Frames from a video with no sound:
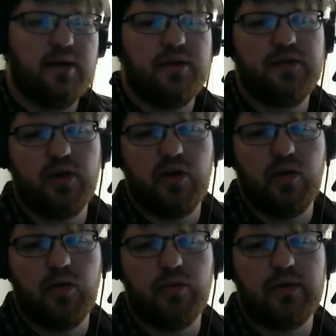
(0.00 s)

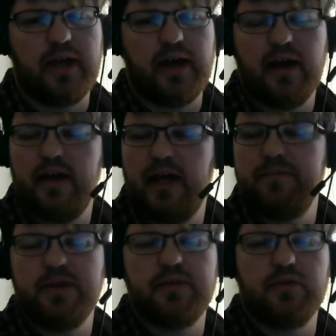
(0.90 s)
So, yeah,
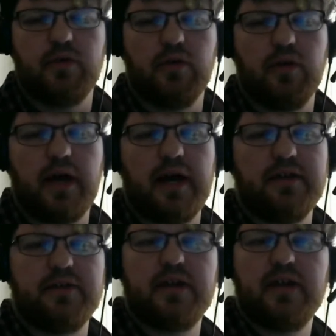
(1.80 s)
Empty Soul, I
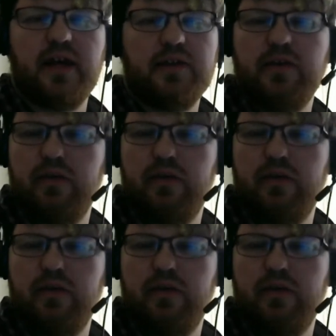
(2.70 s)
just cannot do it